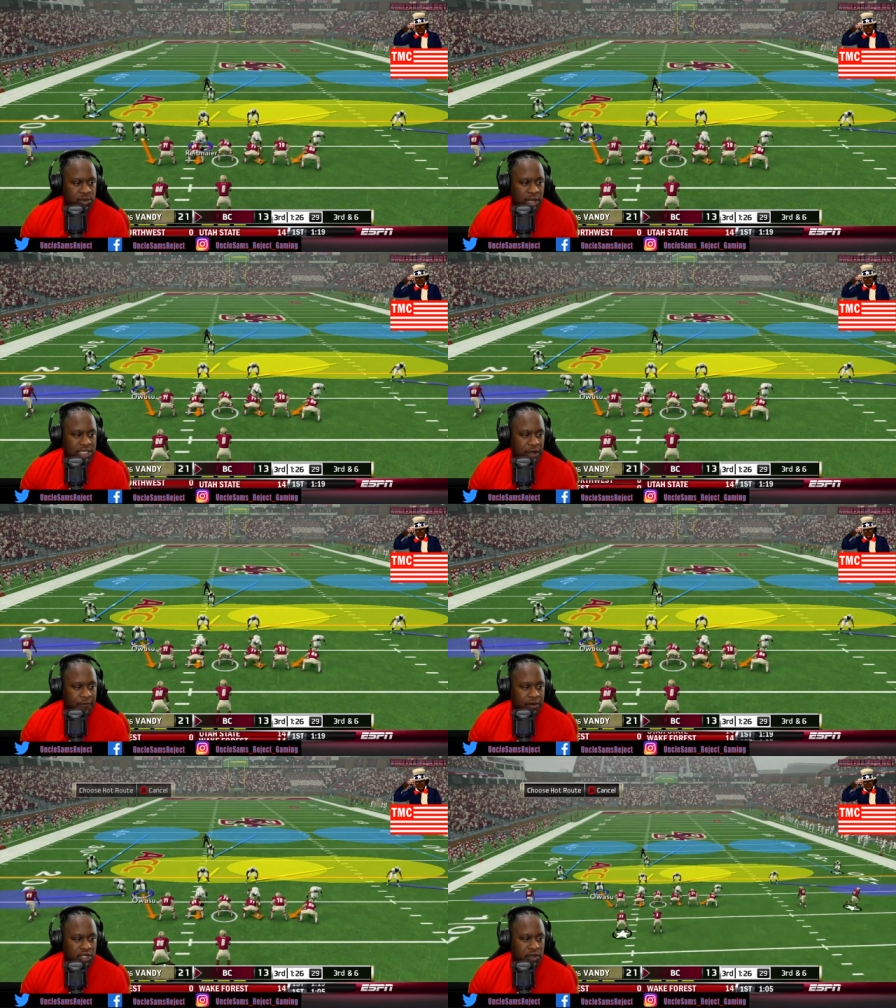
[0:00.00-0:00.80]
and six.
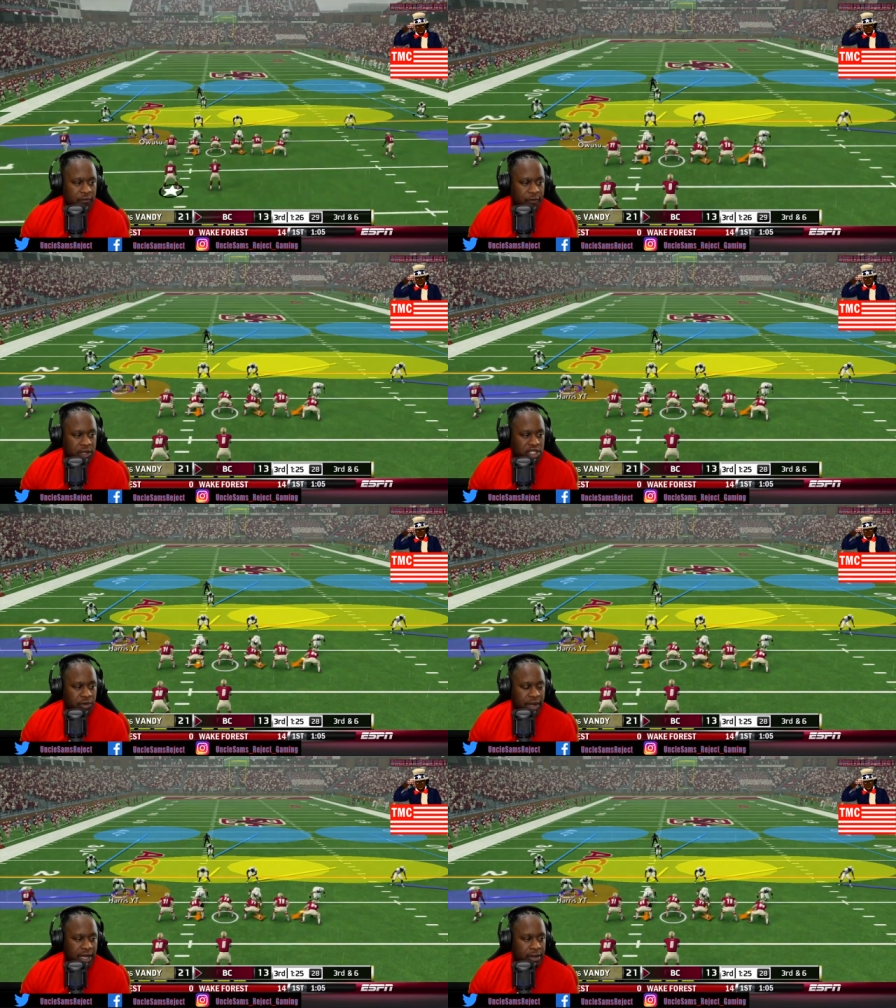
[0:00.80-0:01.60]
Watch out for the for
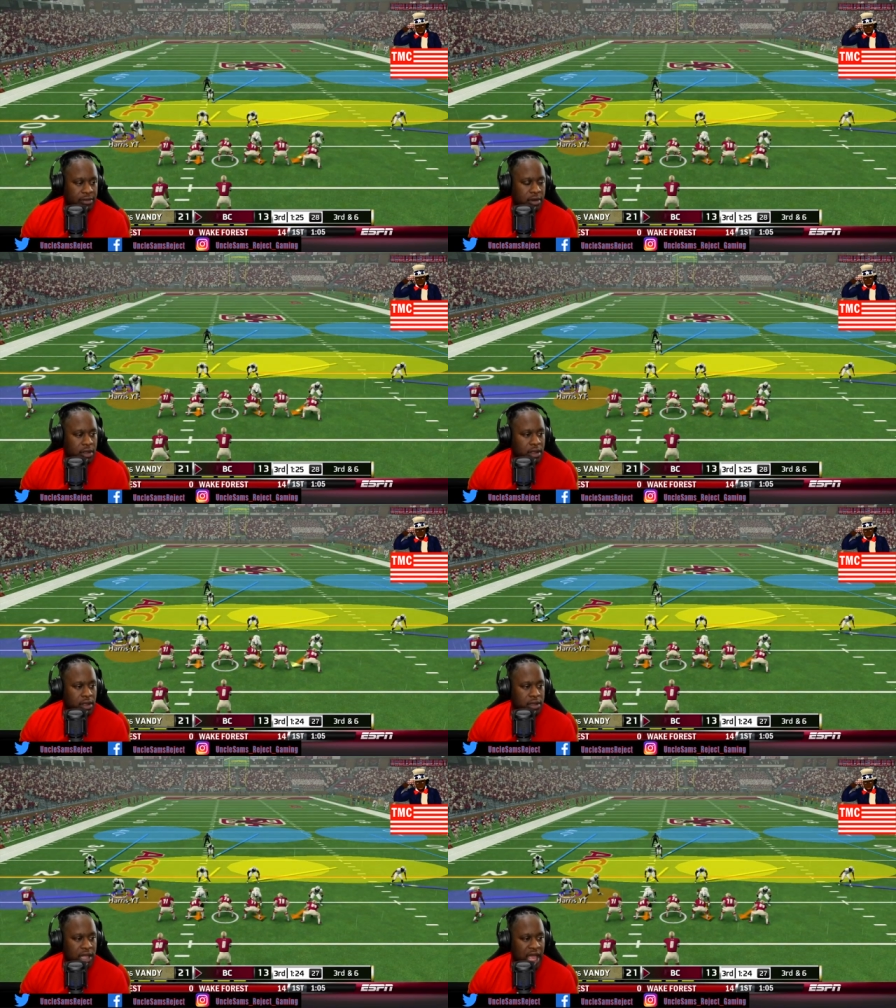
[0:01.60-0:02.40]
the screen,
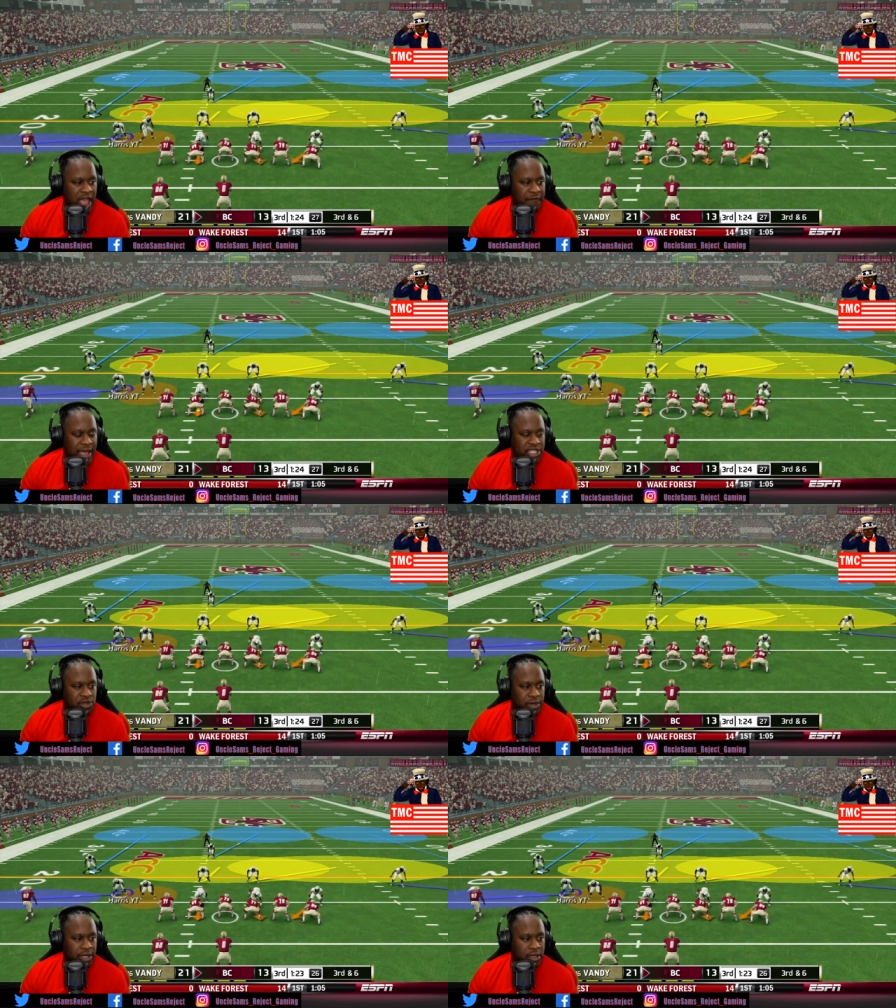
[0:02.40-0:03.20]
the
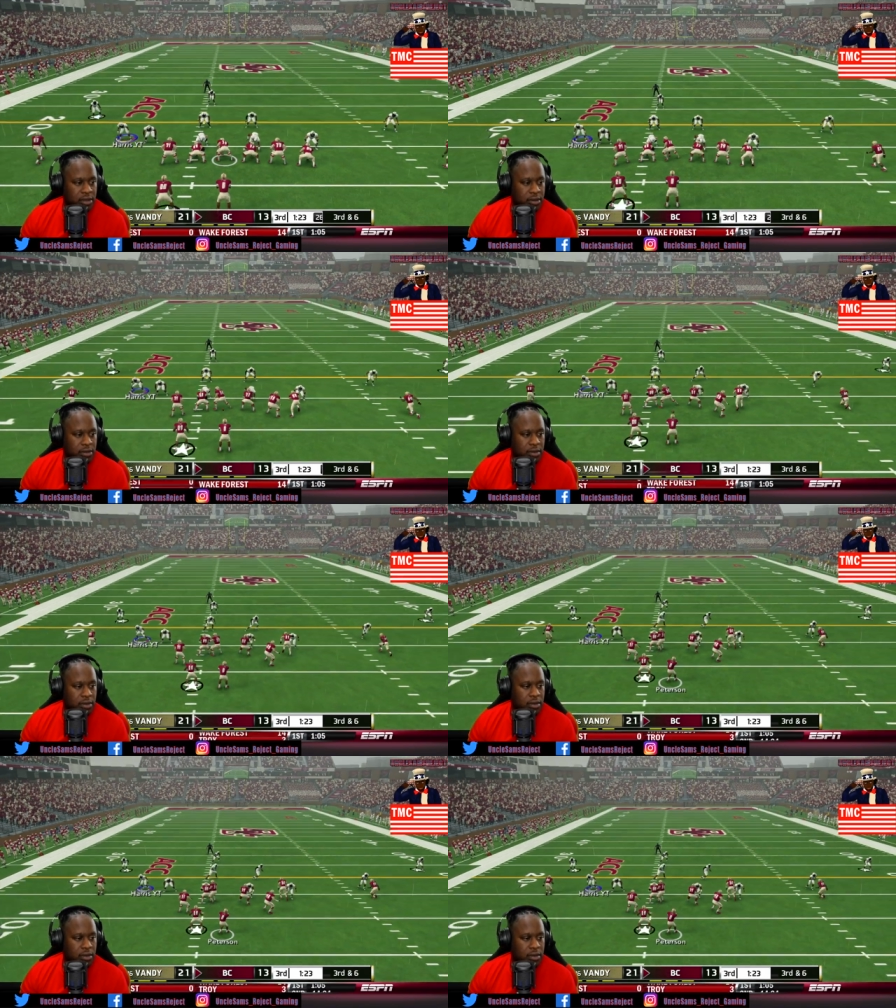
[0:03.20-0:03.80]
halfback screen.